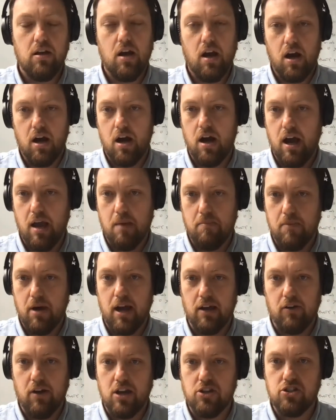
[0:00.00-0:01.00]
a higher
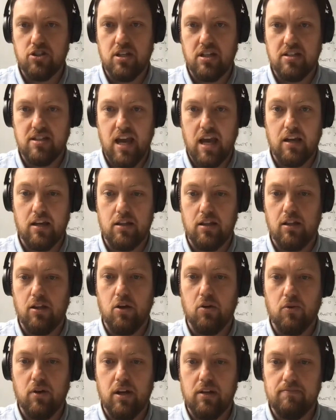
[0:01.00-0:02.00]
migration intake in the
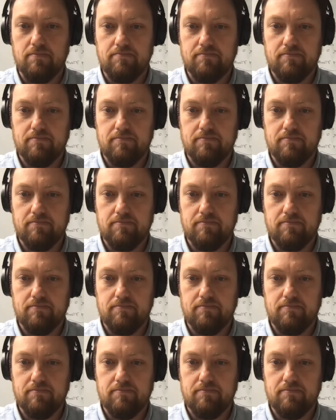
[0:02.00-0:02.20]
long run.